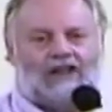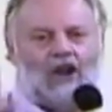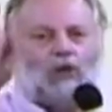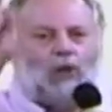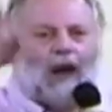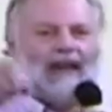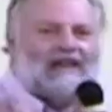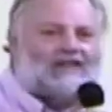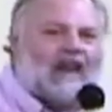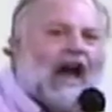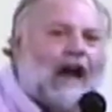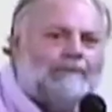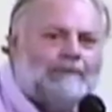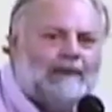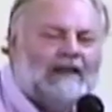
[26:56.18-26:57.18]
You raise
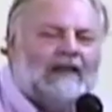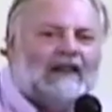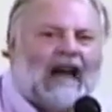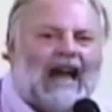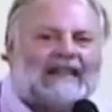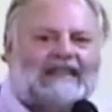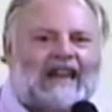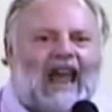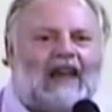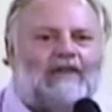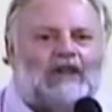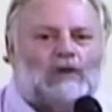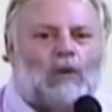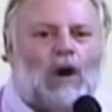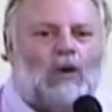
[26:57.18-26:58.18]
up like
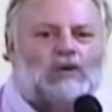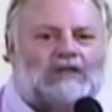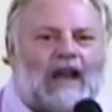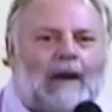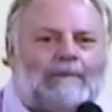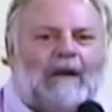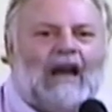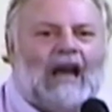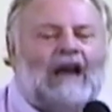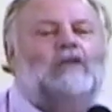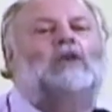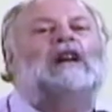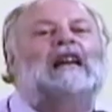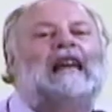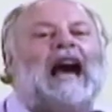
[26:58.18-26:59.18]
David rose up
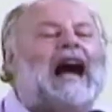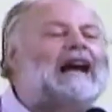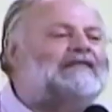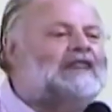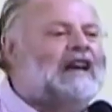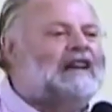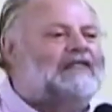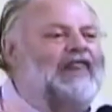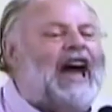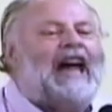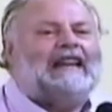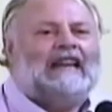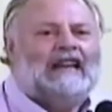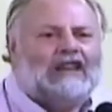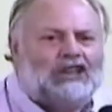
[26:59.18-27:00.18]
and realized
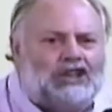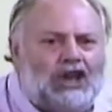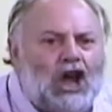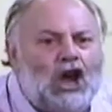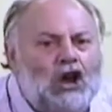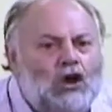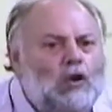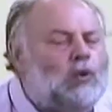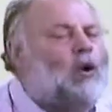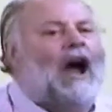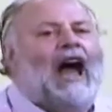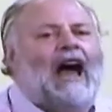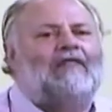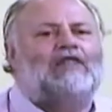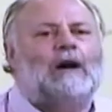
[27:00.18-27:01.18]
that you
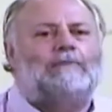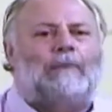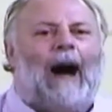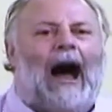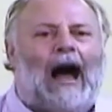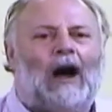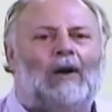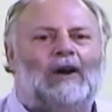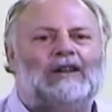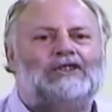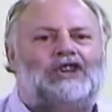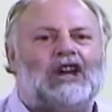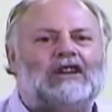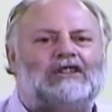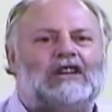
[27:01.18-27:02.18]
have the power in
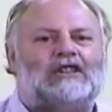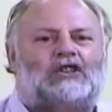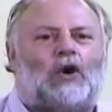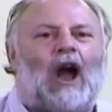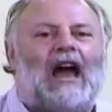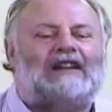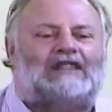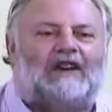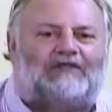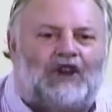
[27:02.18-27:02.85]
Jesus Christ